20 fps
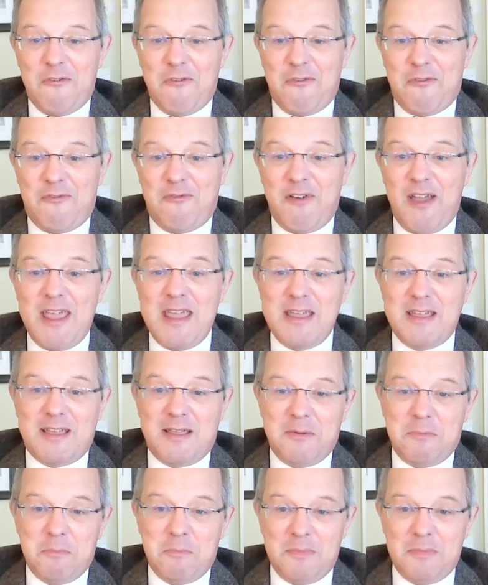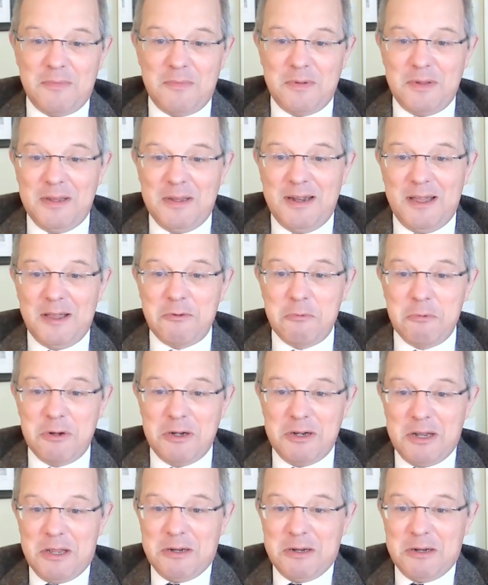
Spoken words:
fake, you know,